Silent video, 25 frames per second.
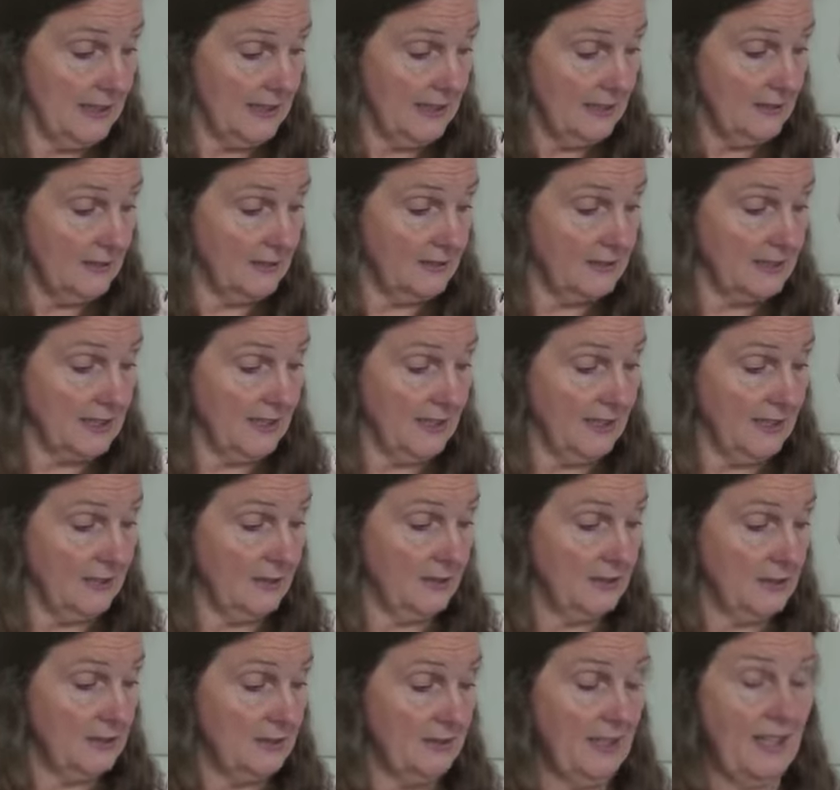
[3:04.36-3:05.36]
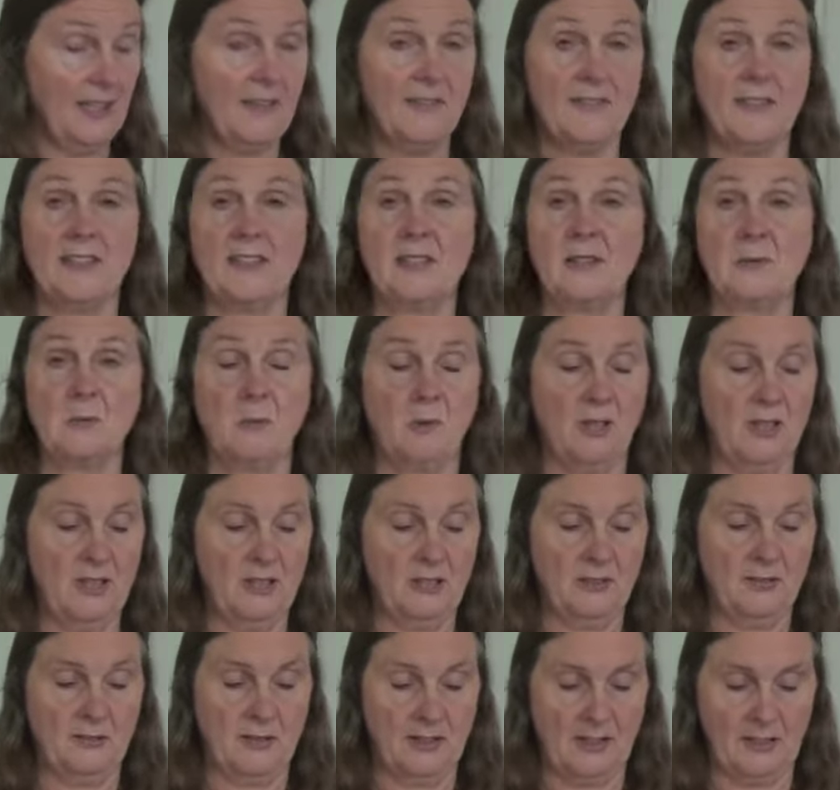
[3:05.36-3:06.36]
needles. I also have this
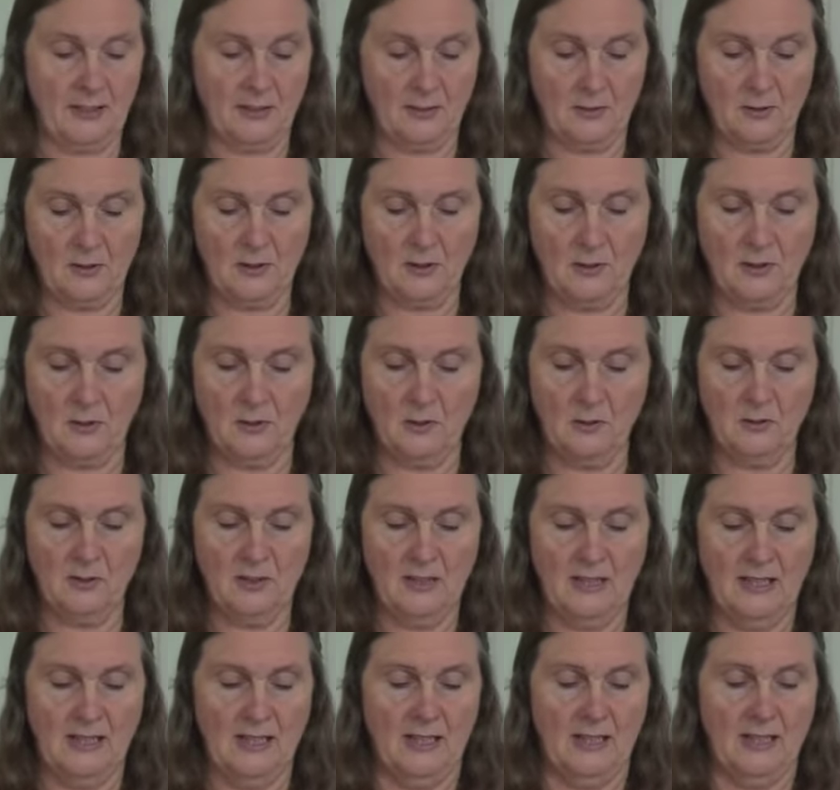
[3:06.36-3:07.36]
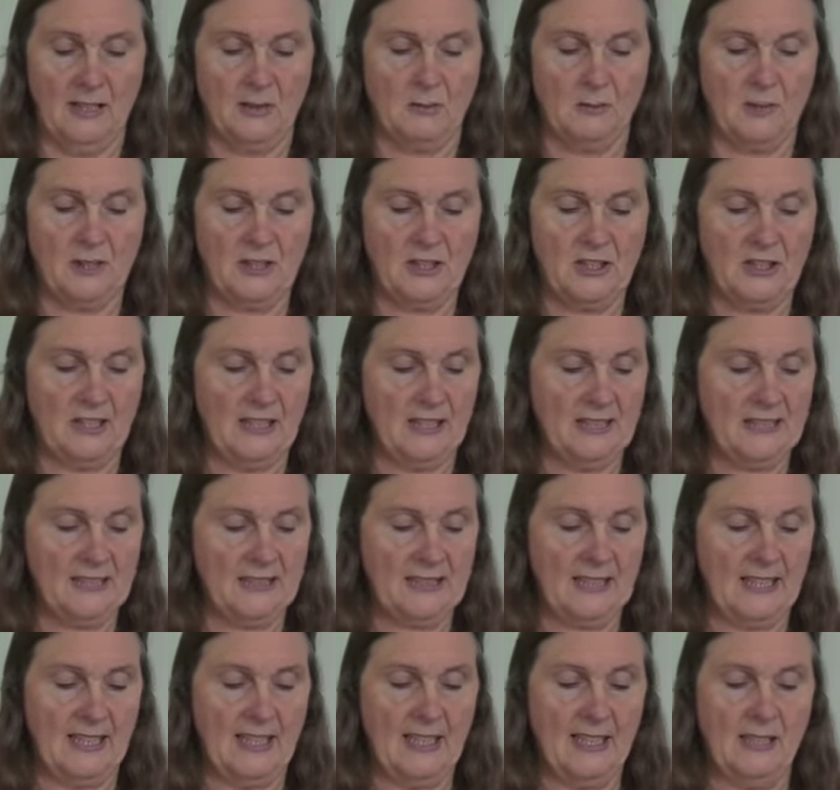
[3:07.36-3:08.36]
wonderful little tool which
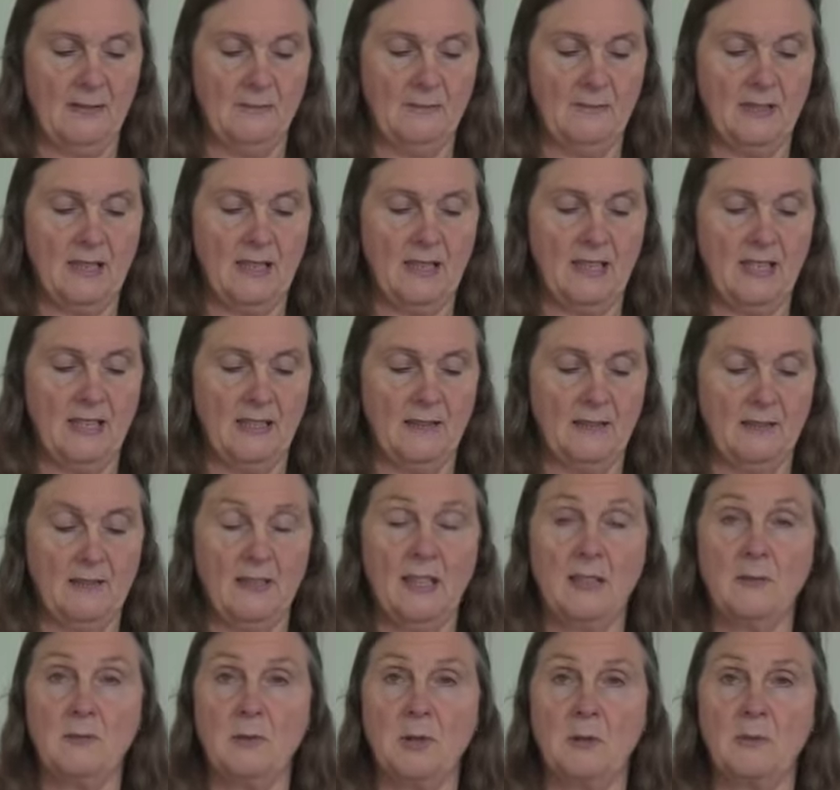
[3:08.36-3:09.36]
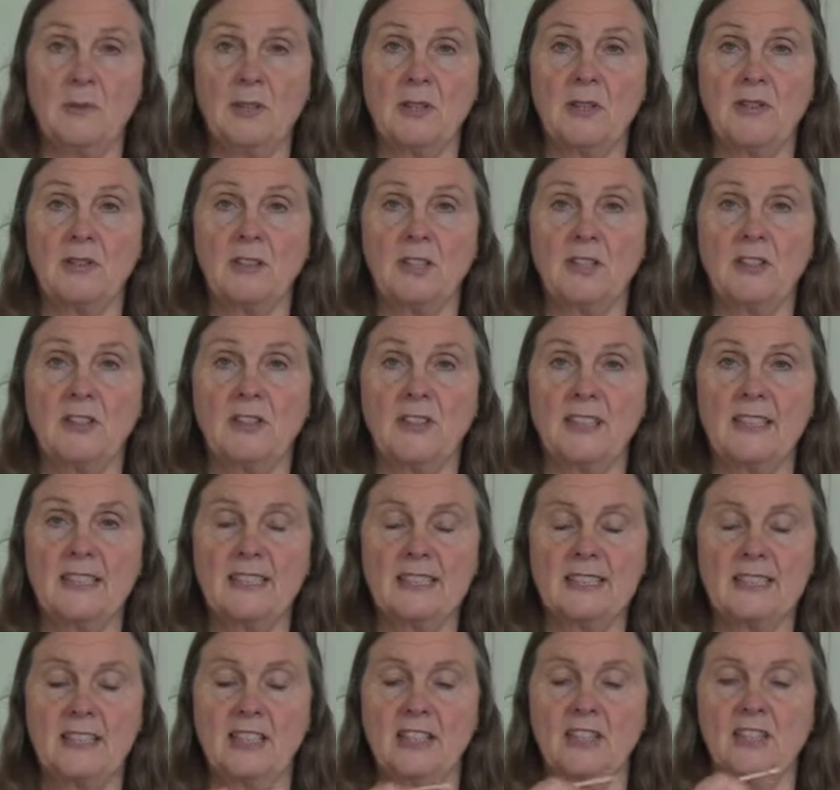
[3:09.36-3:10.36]
is what we call a
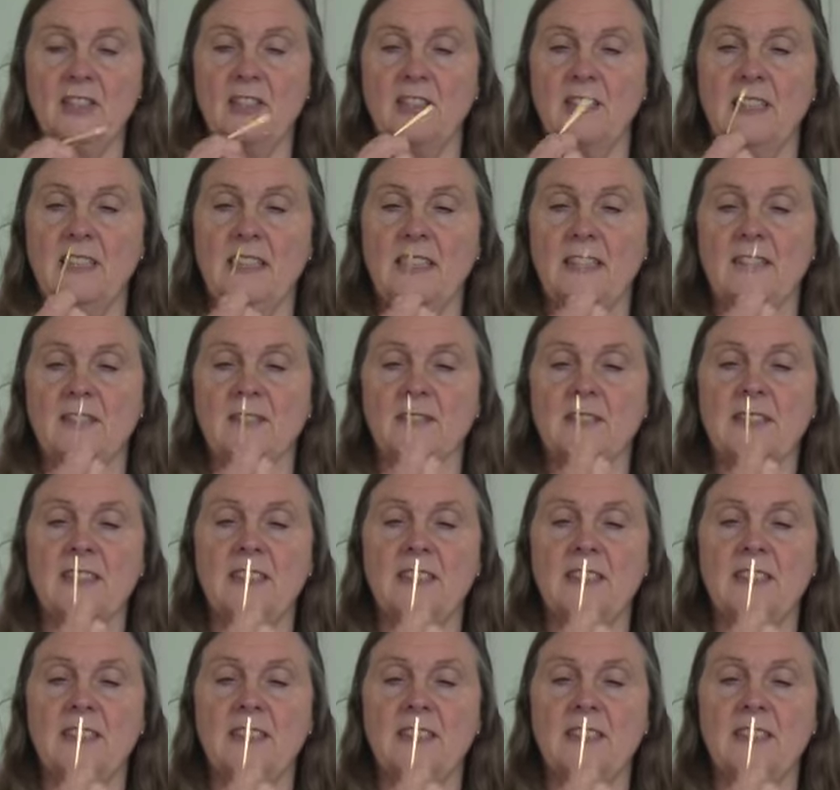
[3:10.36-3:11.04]
non-insertion needle.